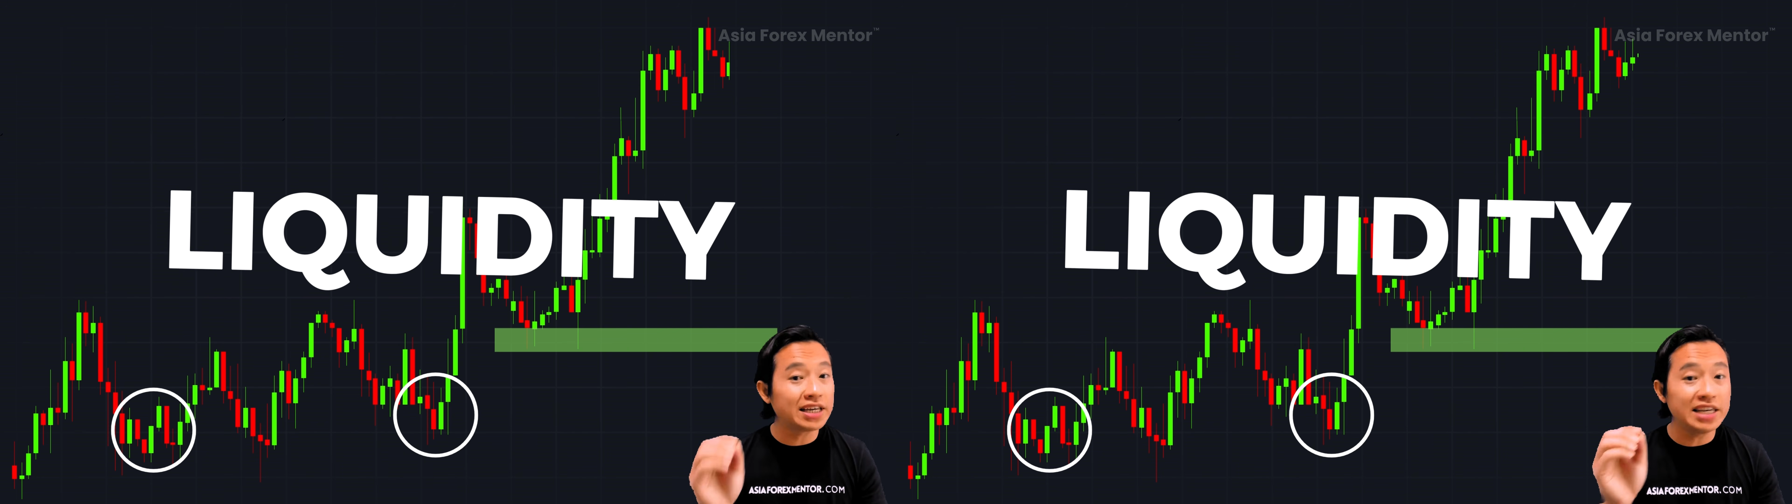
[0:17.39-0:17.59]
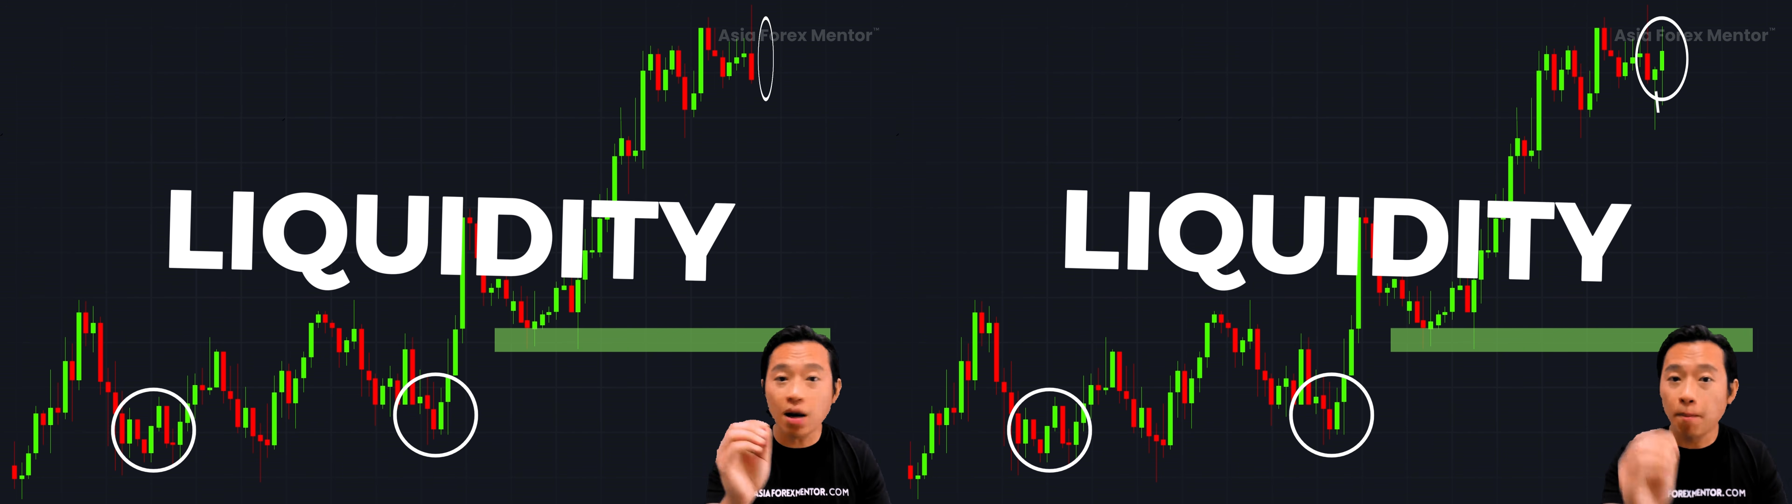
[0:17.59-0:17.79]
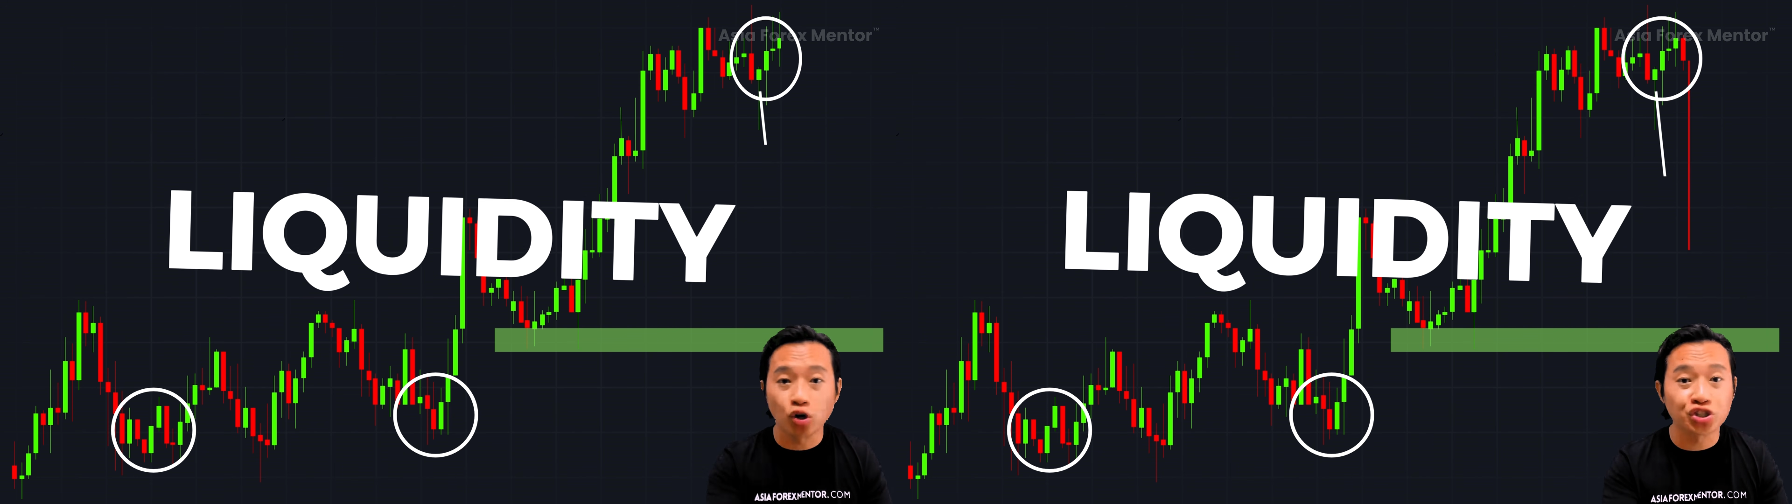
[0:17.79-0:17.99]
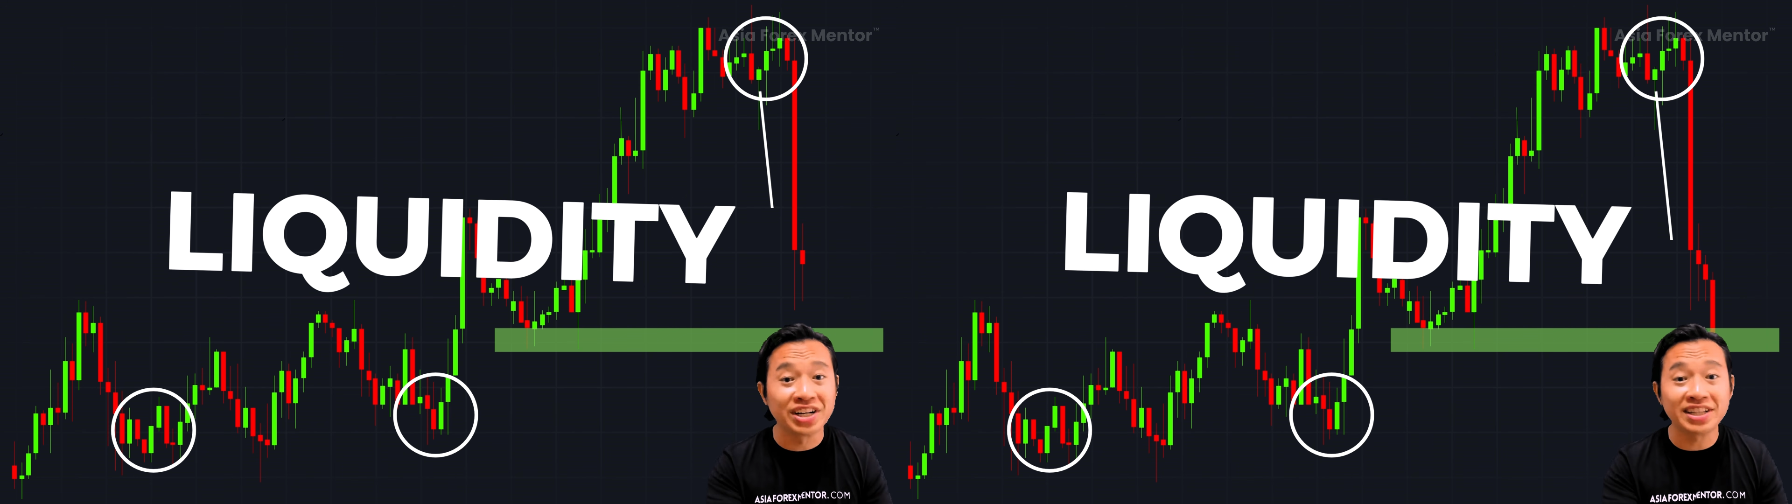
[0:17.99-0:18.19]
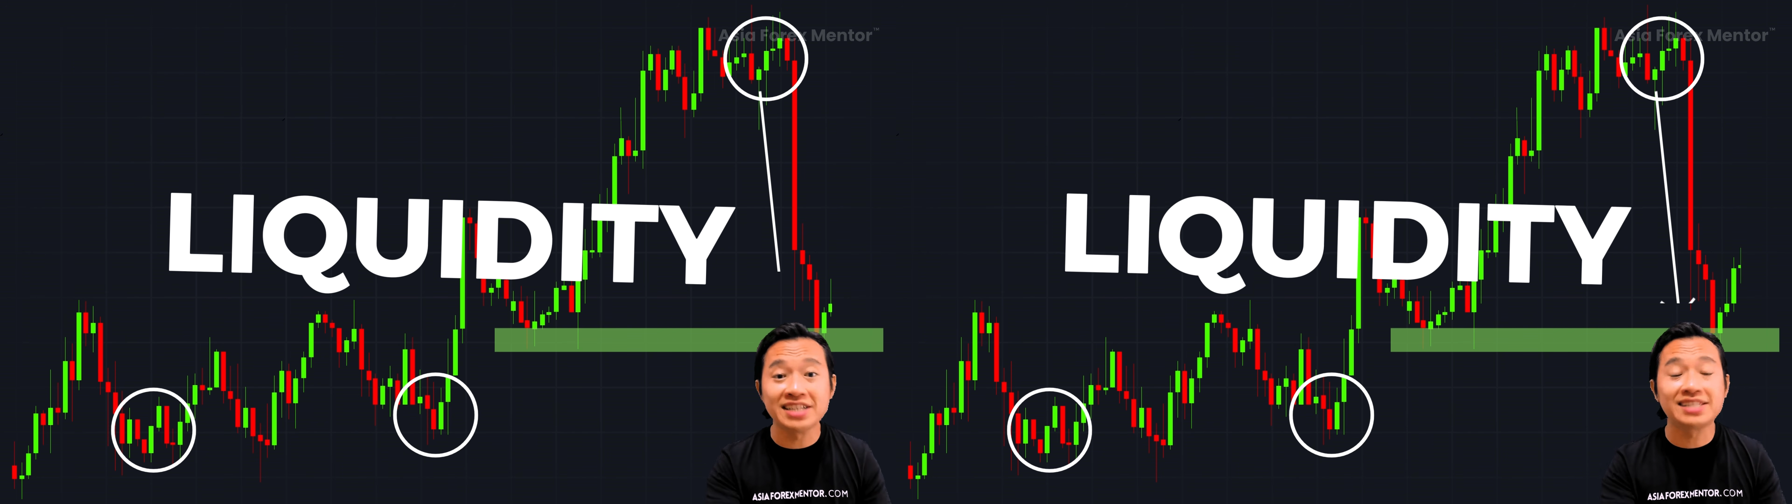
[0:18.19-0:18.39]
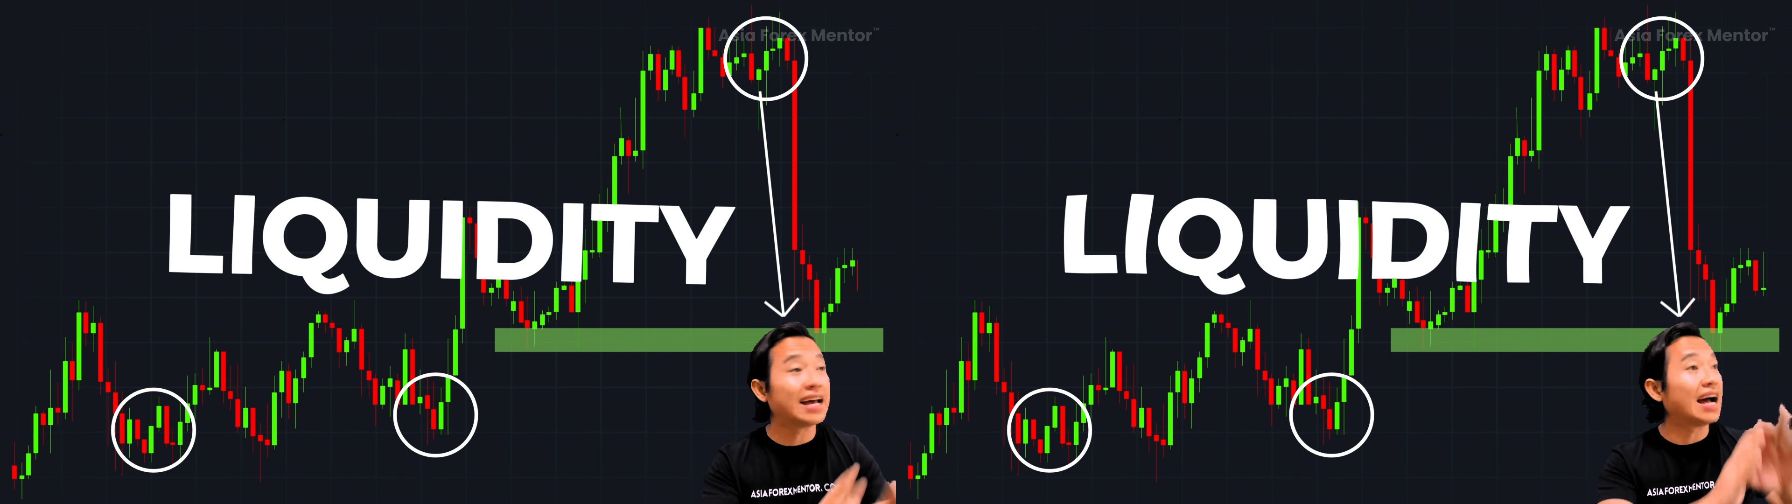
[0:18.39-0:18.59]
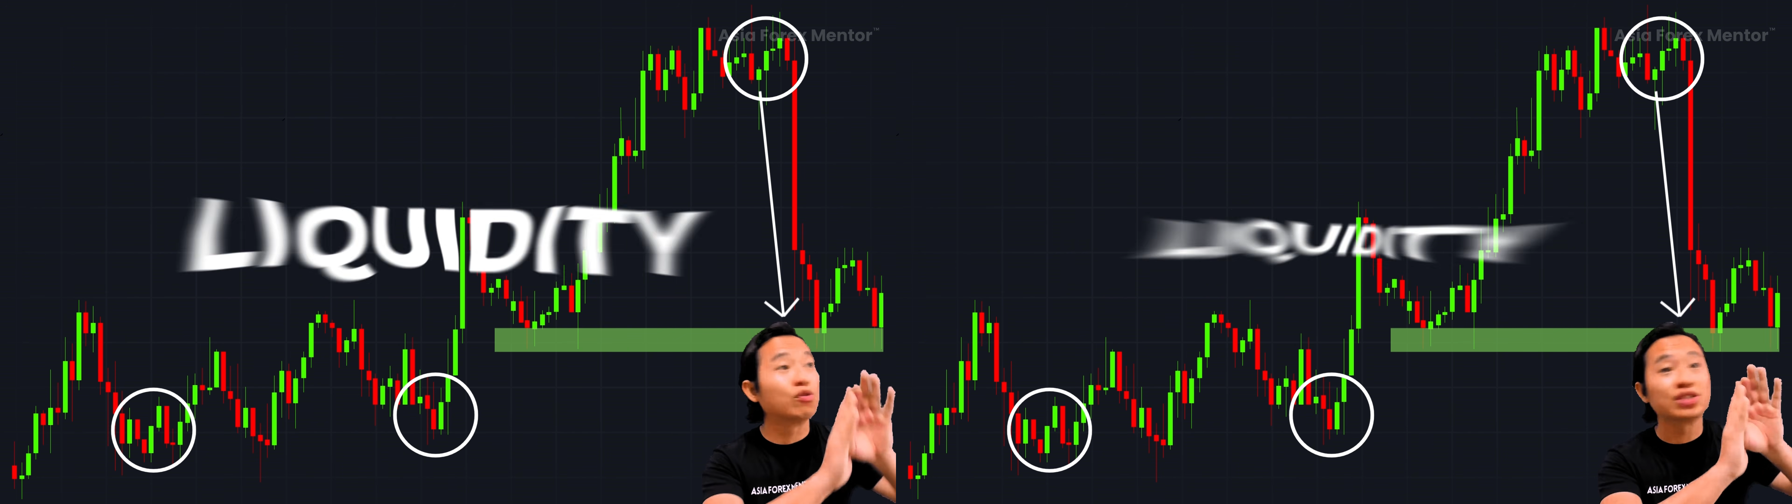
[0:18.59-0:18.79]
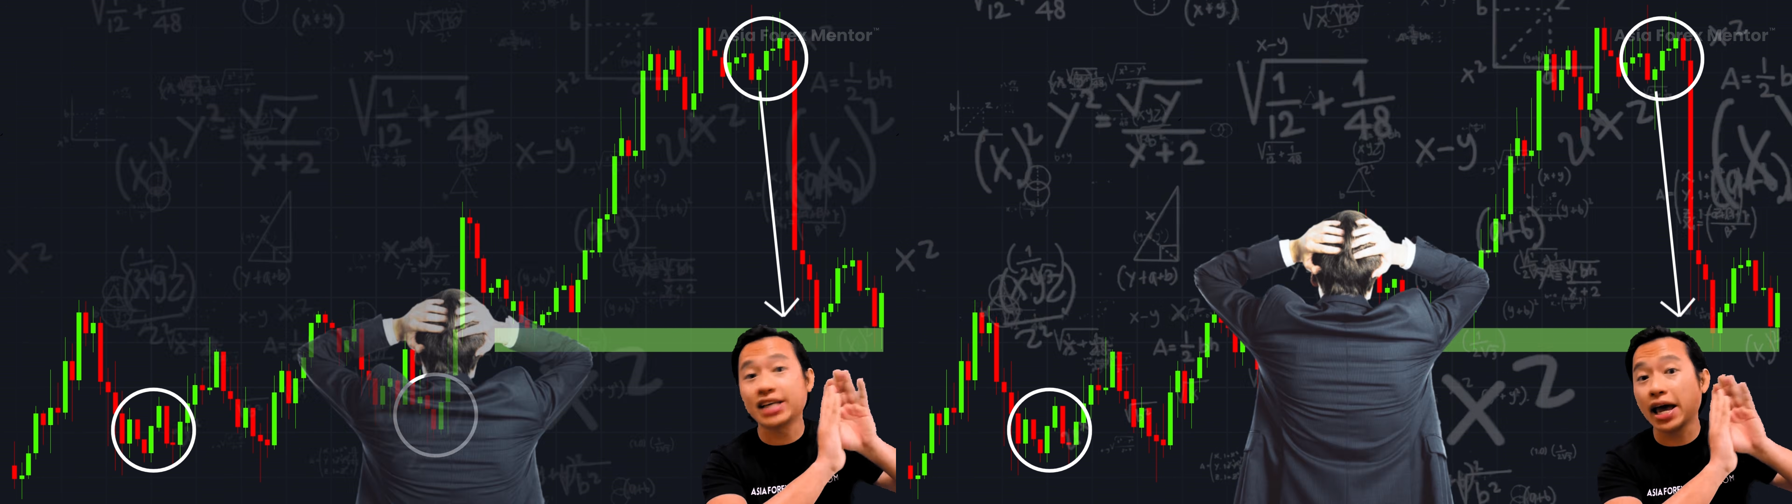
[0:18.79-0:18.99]
key opportunities that I
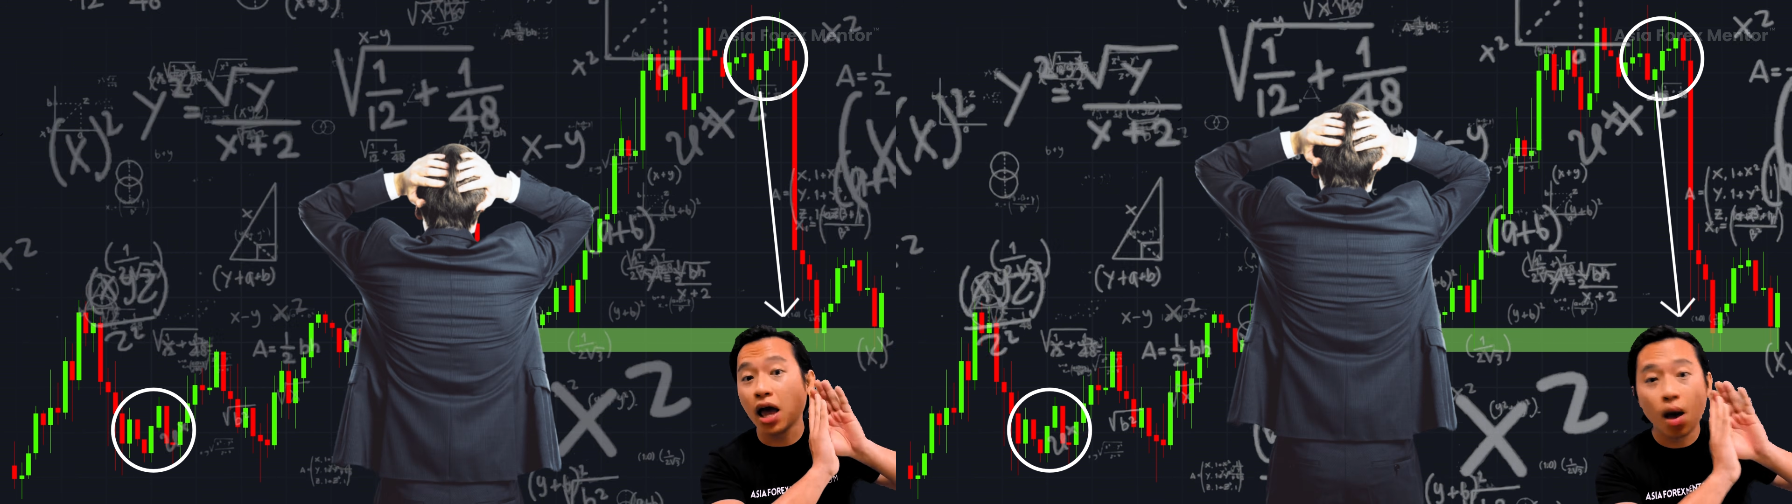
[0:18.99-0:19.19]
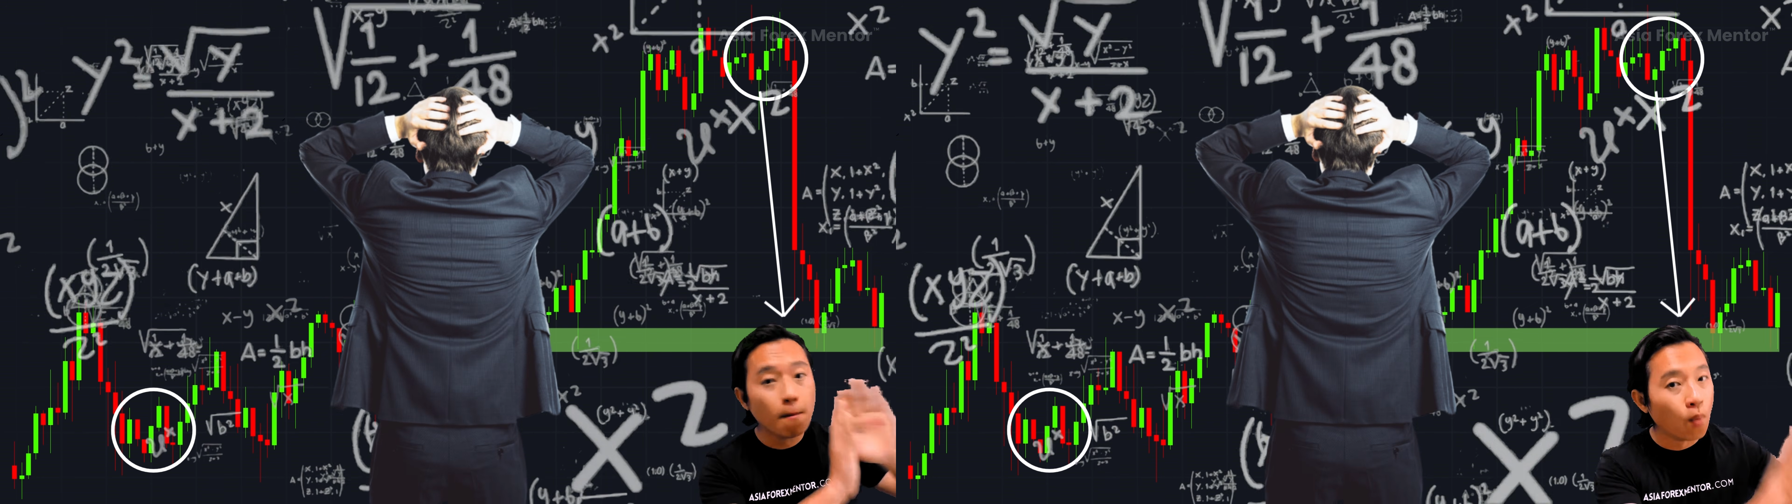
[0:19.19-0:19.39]
would say